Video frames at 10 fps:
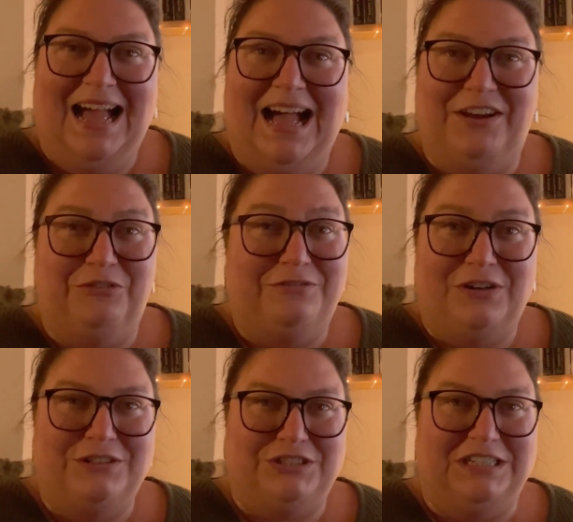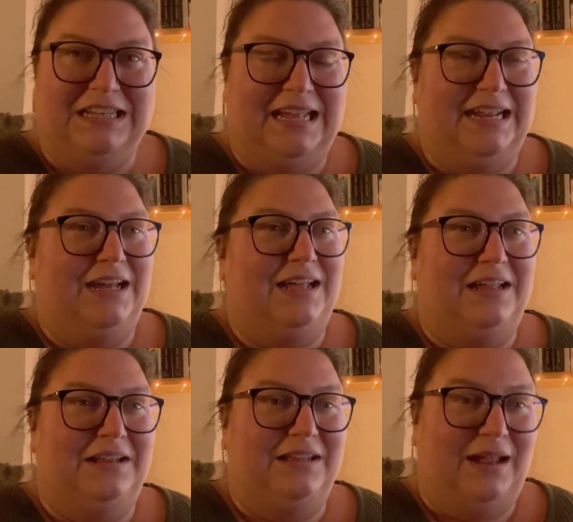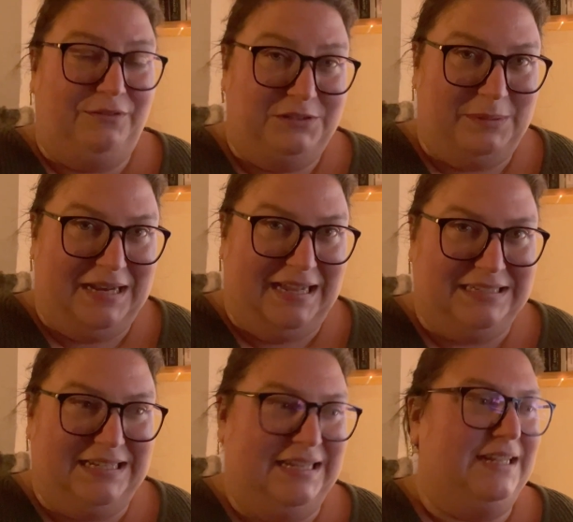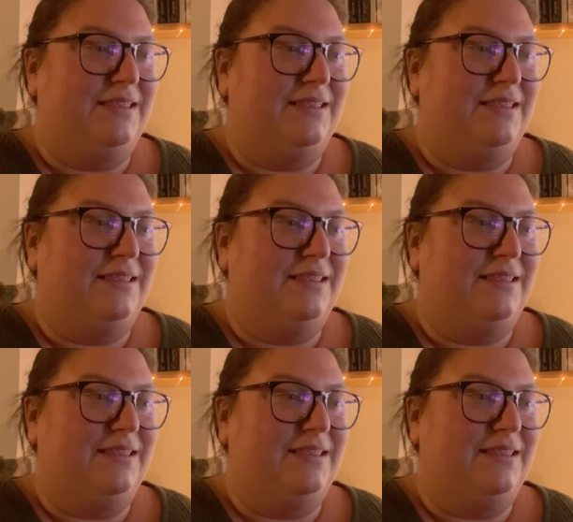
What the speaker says: and unfortunately, life has been hectic.